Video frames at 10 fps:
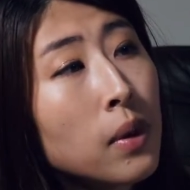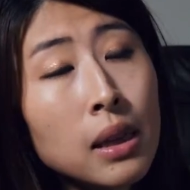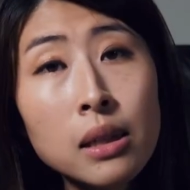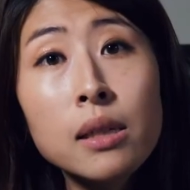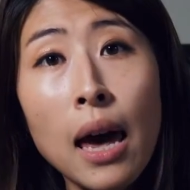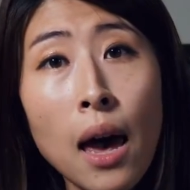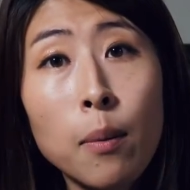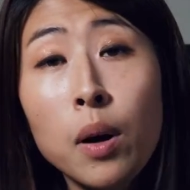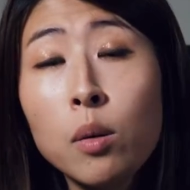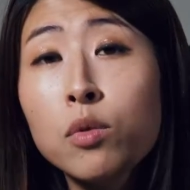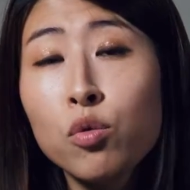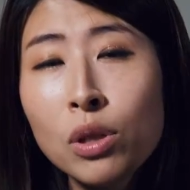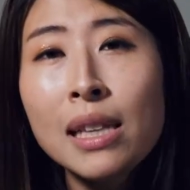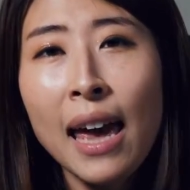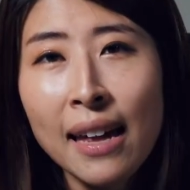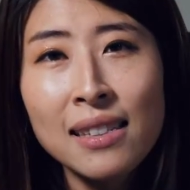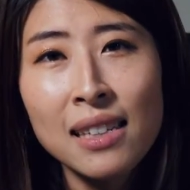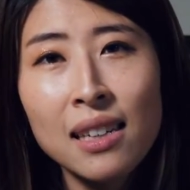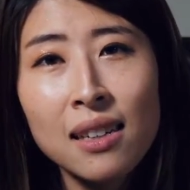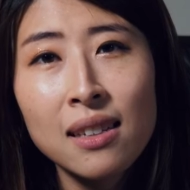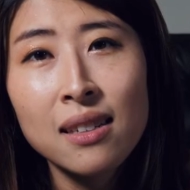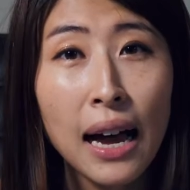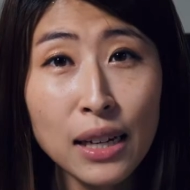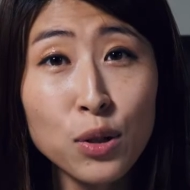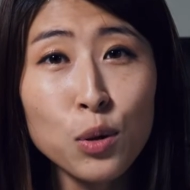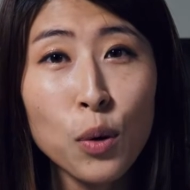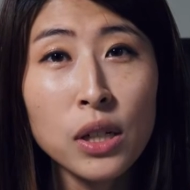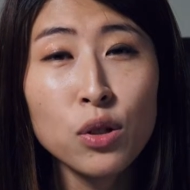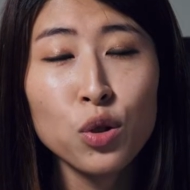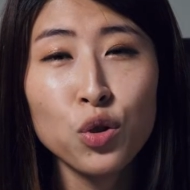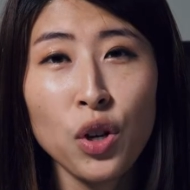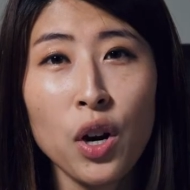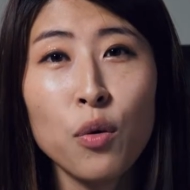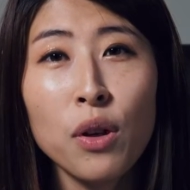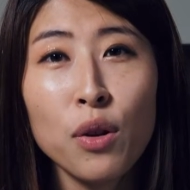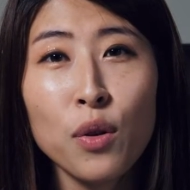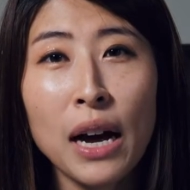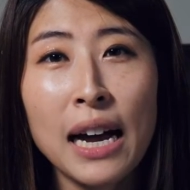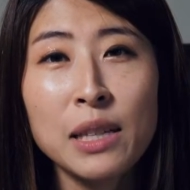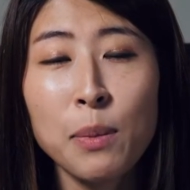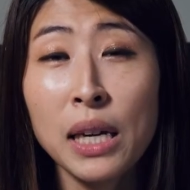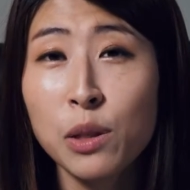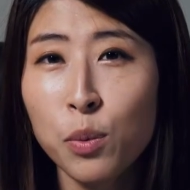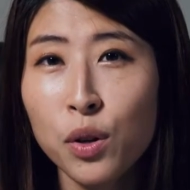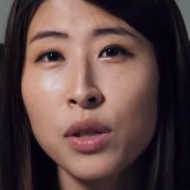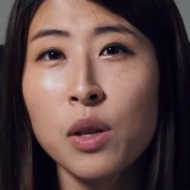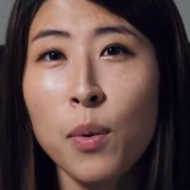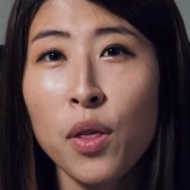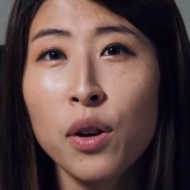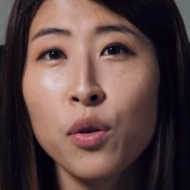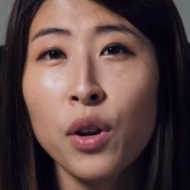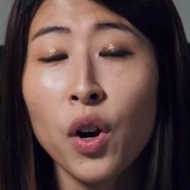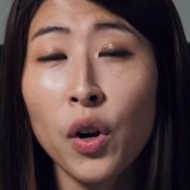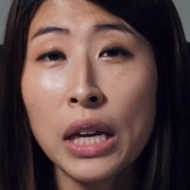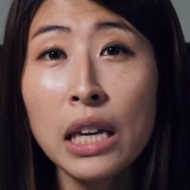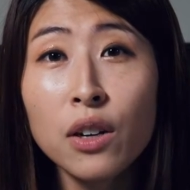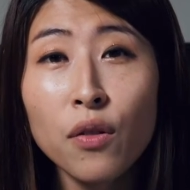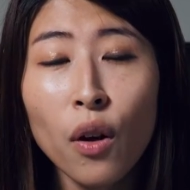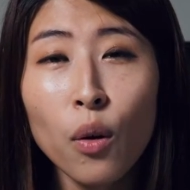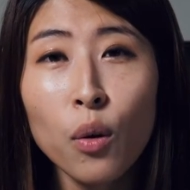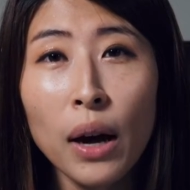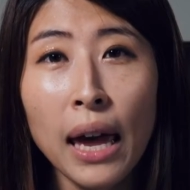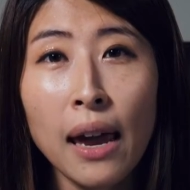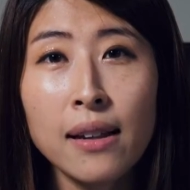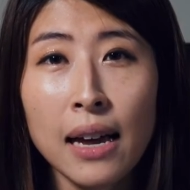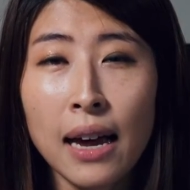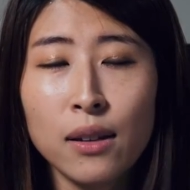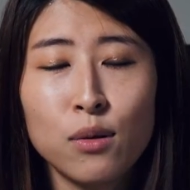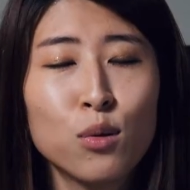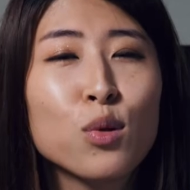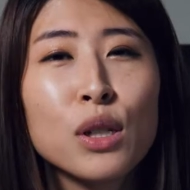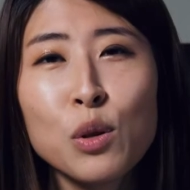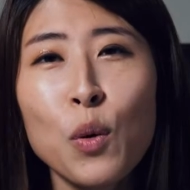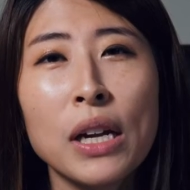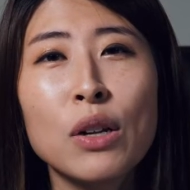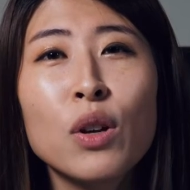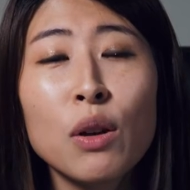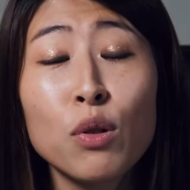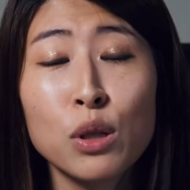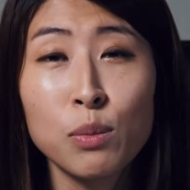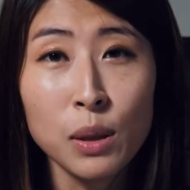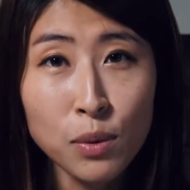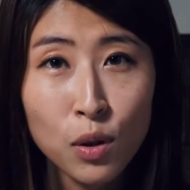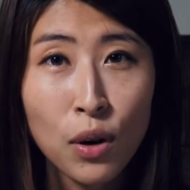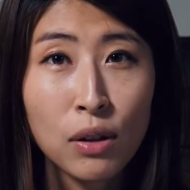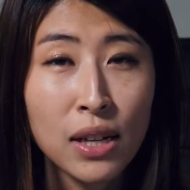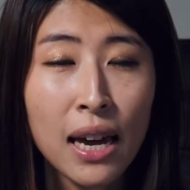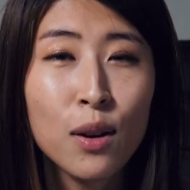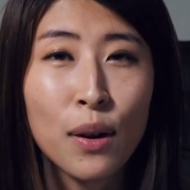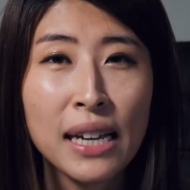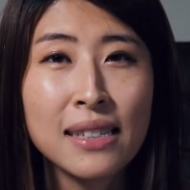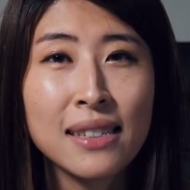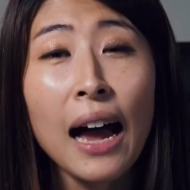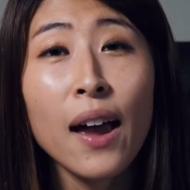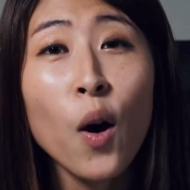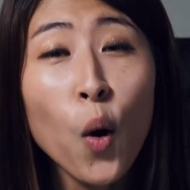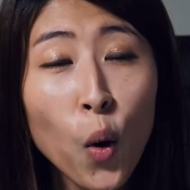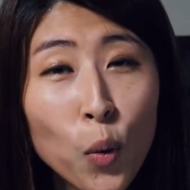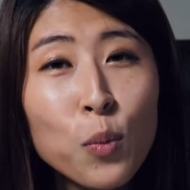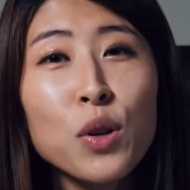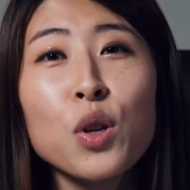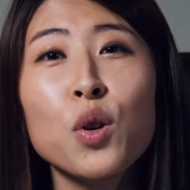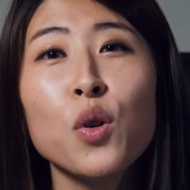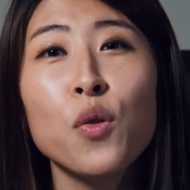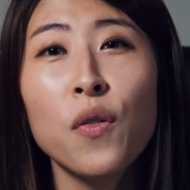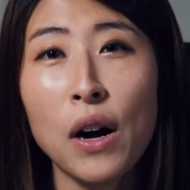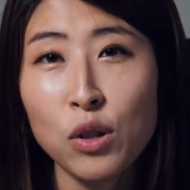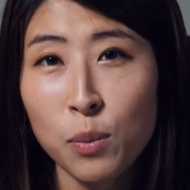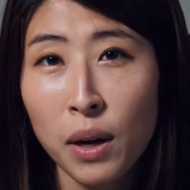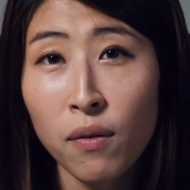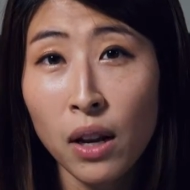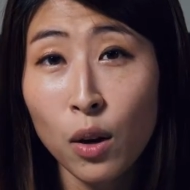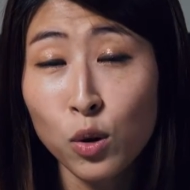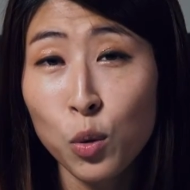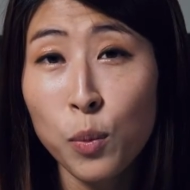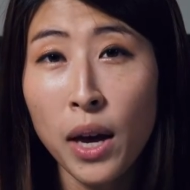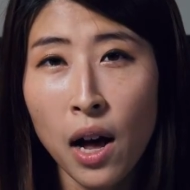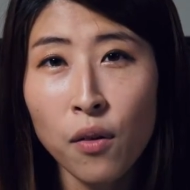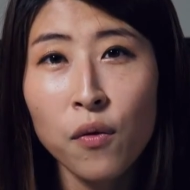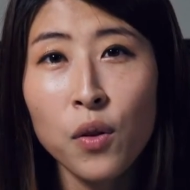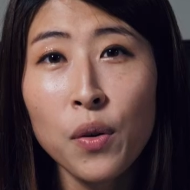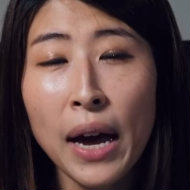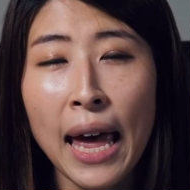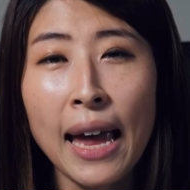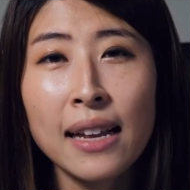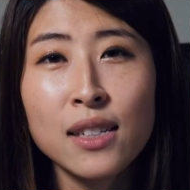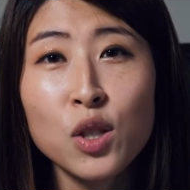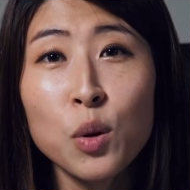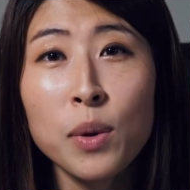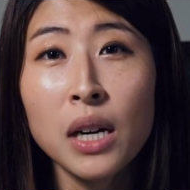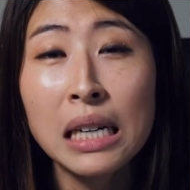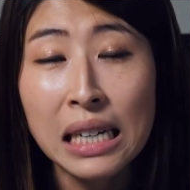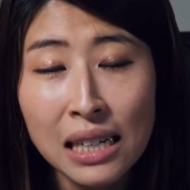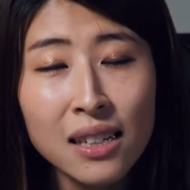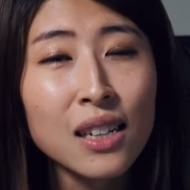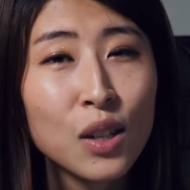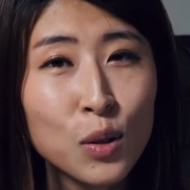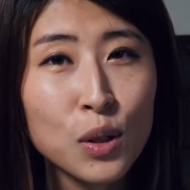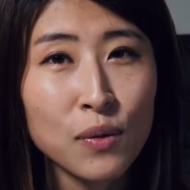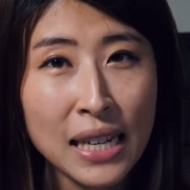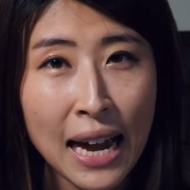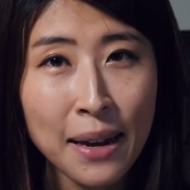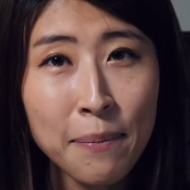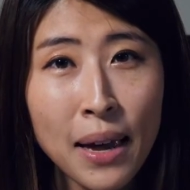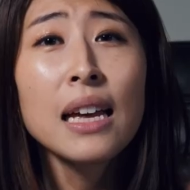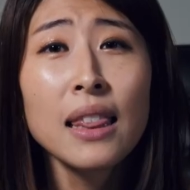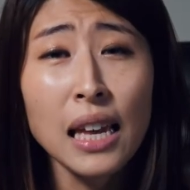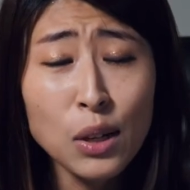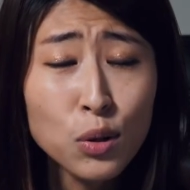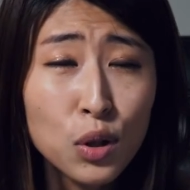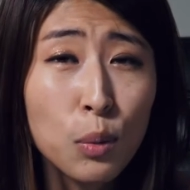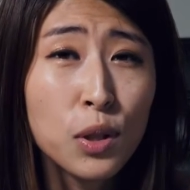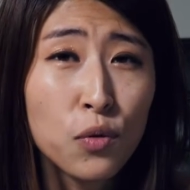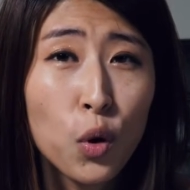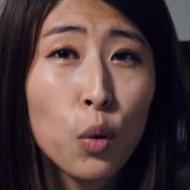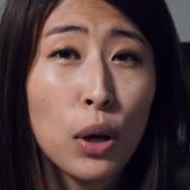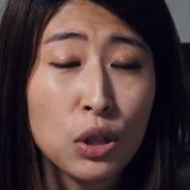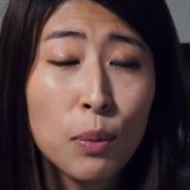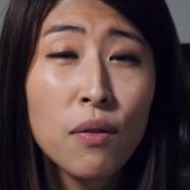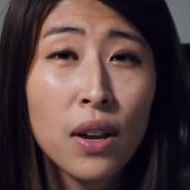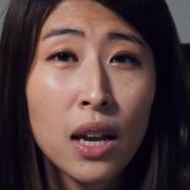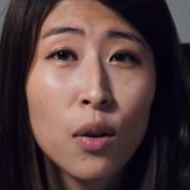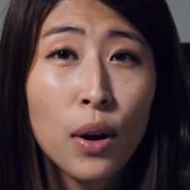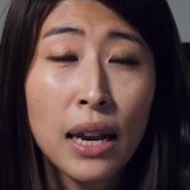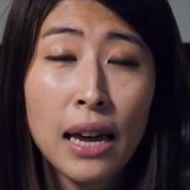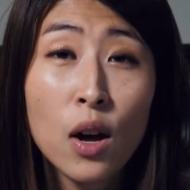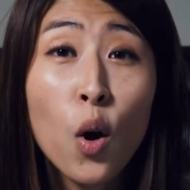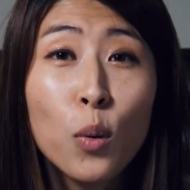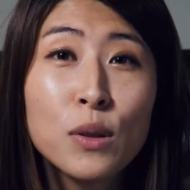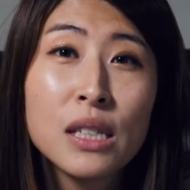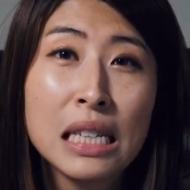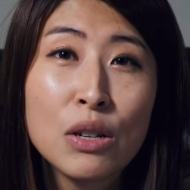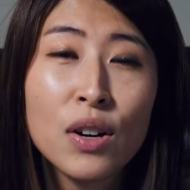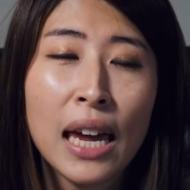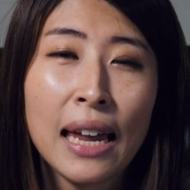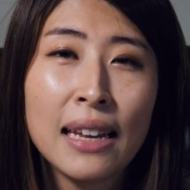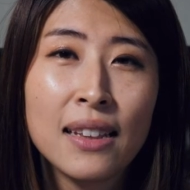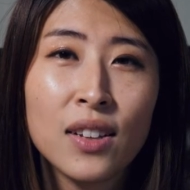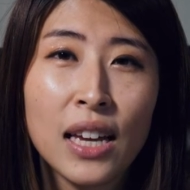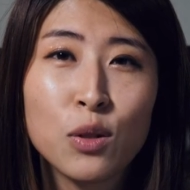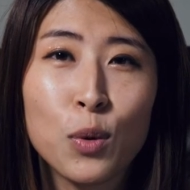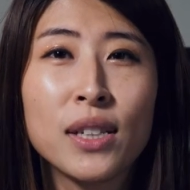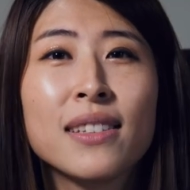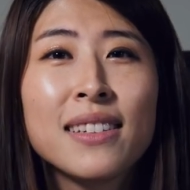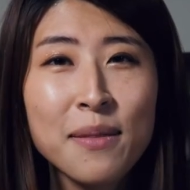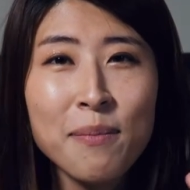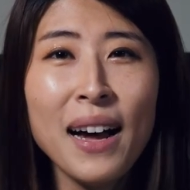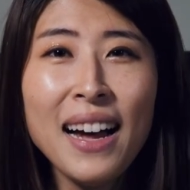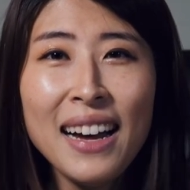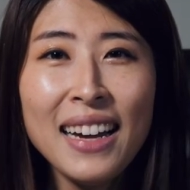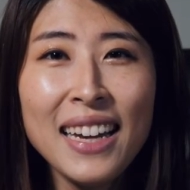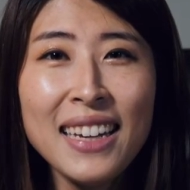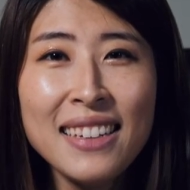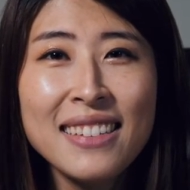this app comes really handy. I just wanted to share with you guys my experience about the green card interview, and I just wanted to give you some tips around AOS. I hope you found my video to be helpful and to be a good use of time. Thank you so much for watching my video, and I hope to see you again in the next one. Bye!